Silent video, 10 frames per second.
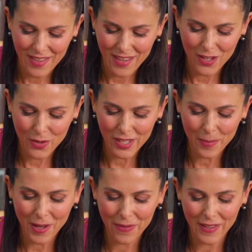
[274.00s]
Then using
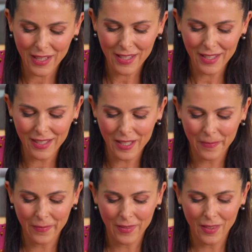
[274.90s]
my fingers,
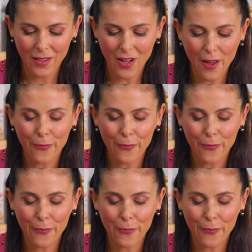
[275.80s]
I